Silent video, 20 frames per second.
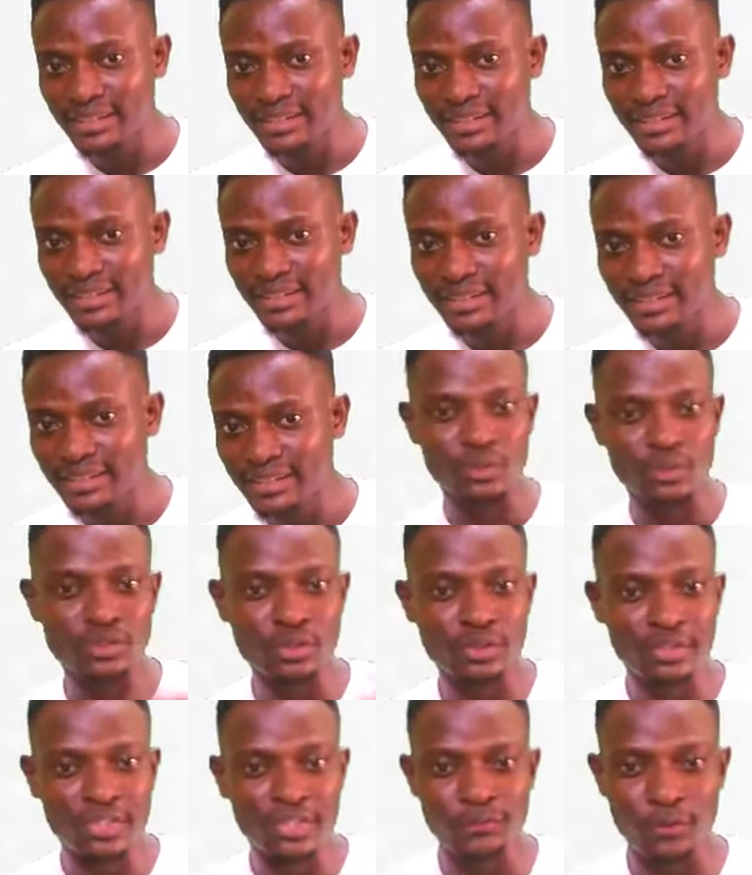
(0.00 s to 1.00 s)
So there was no
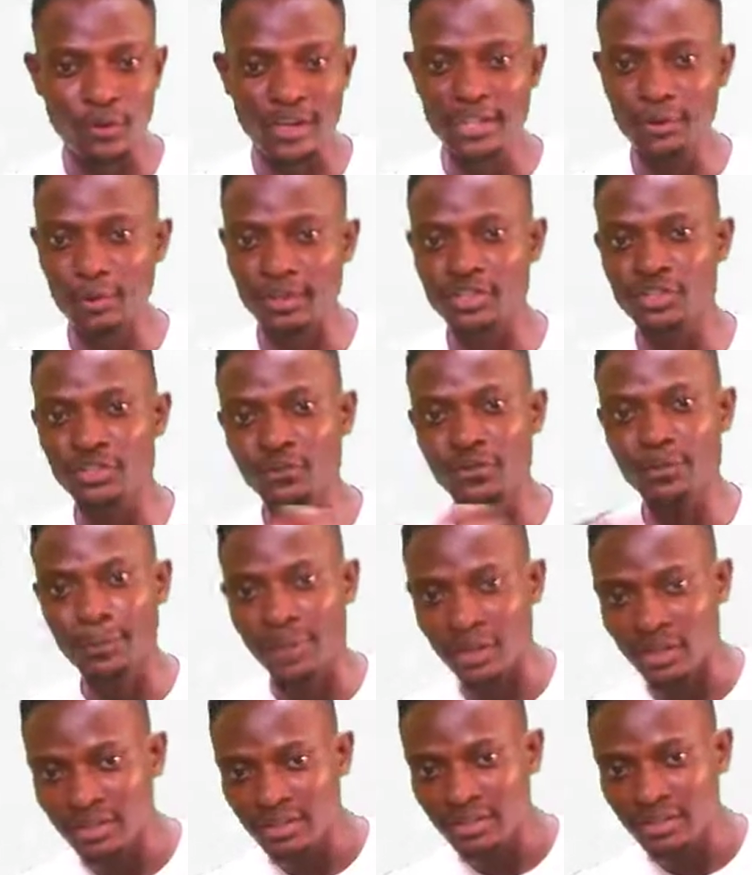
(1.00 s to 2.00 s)
need for anybody to
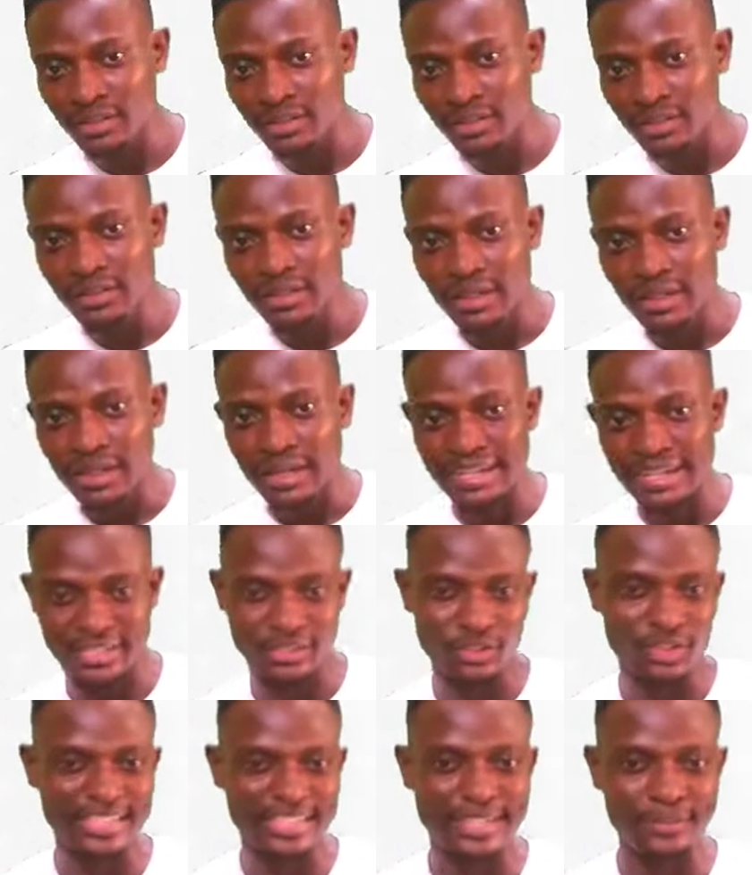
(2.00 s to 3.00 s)
repel. It is
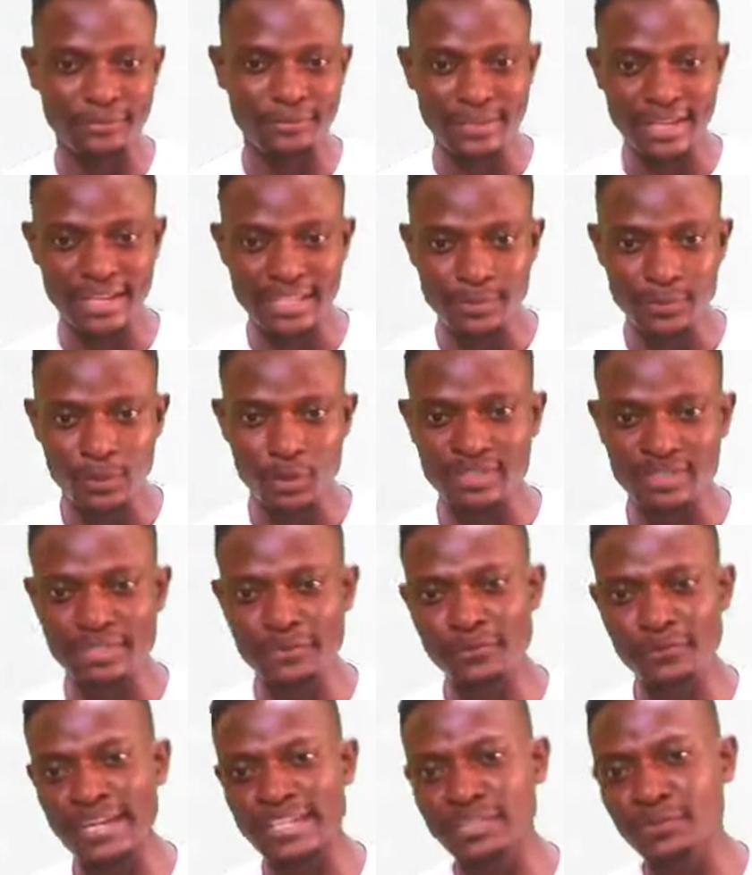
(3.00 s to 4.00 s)
not deflect, because
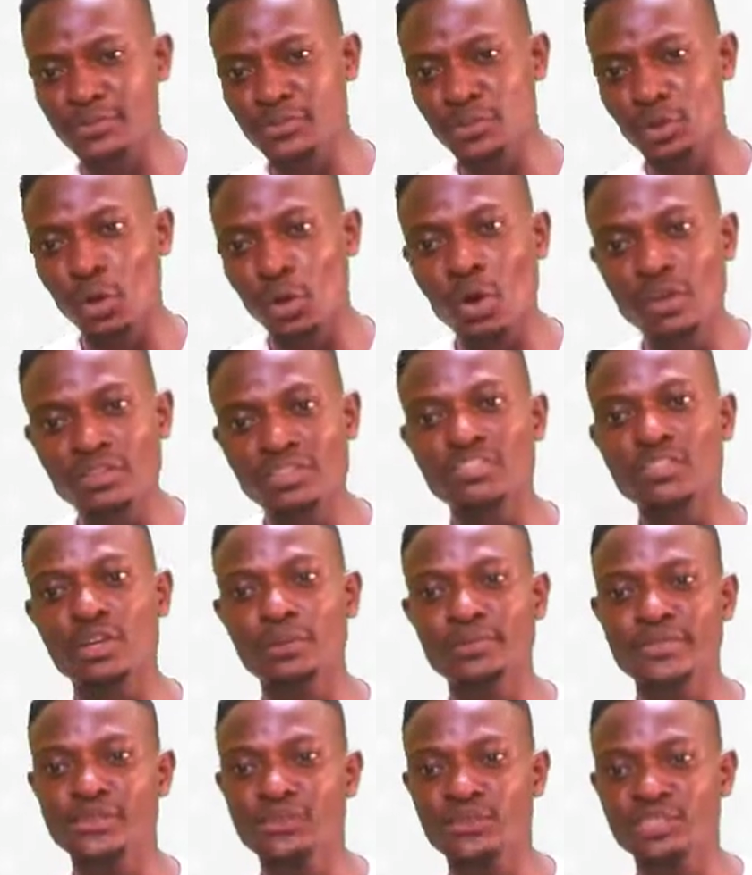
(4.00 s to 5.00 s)
deflect means to cause
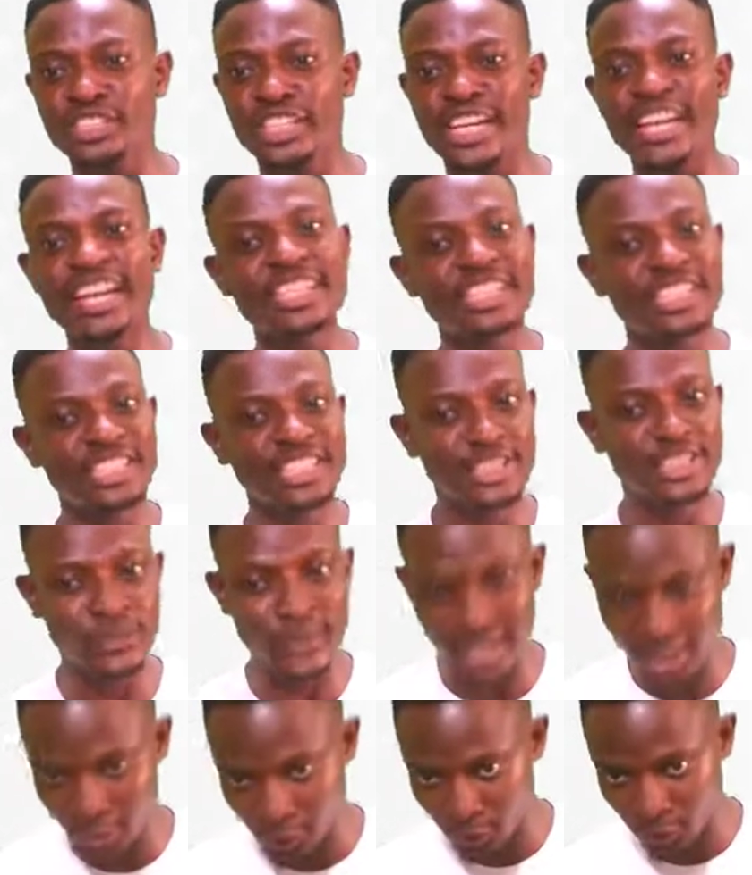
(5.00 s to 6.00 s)
something to change
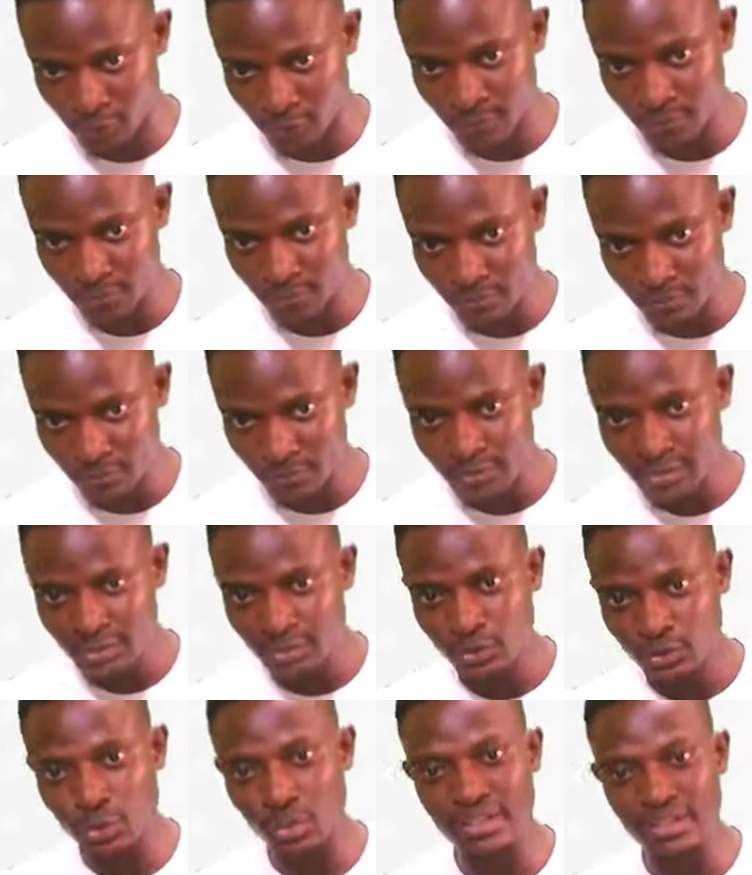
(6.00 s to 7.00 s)
direction.
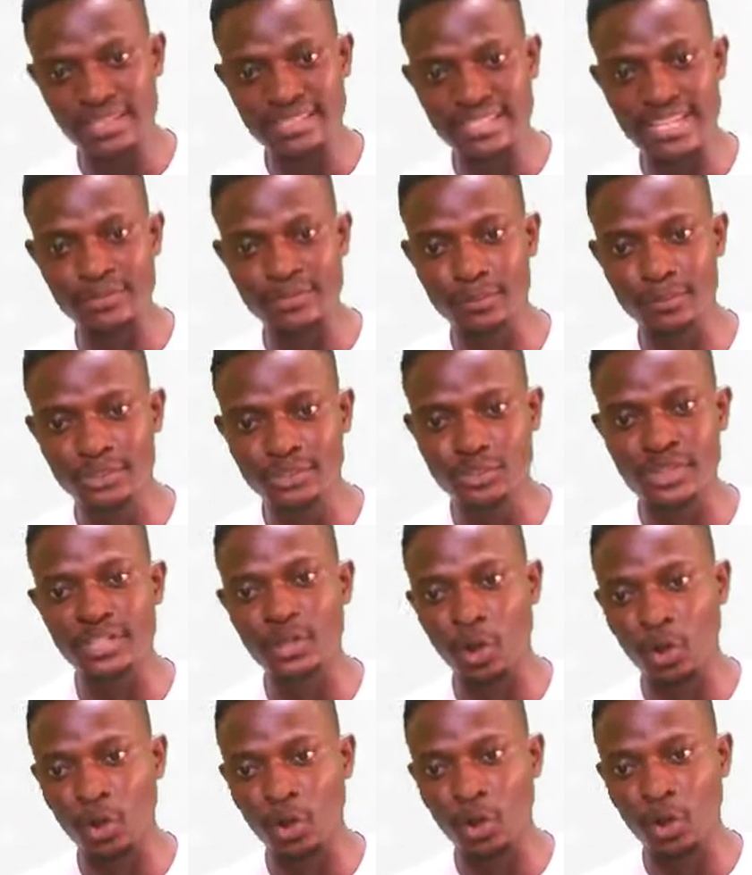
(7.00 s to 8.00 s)
Turn aside from a
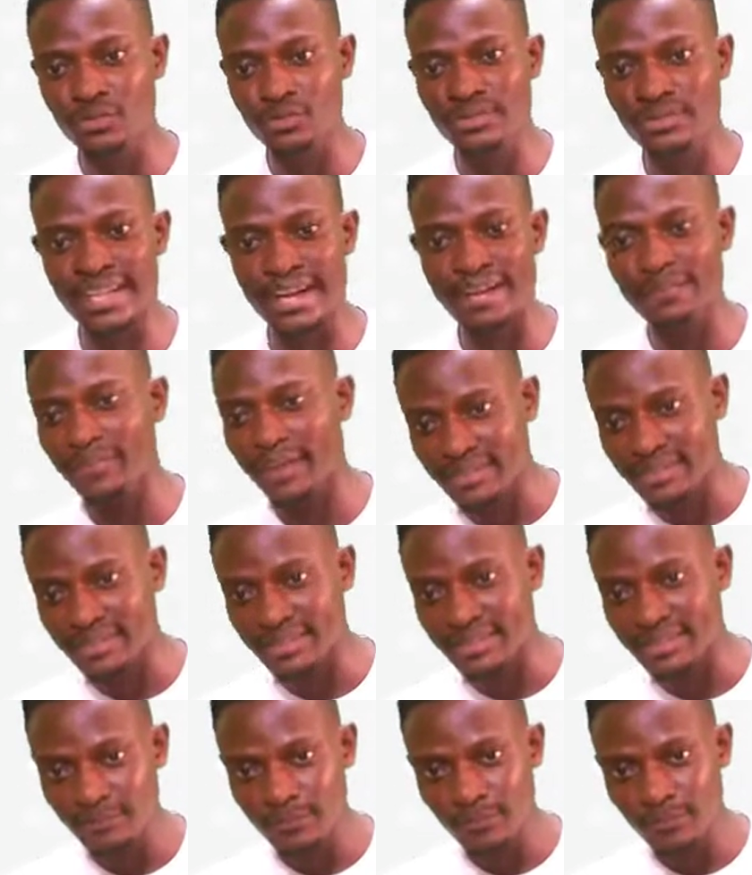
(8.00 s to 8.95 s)
straight course, to divert.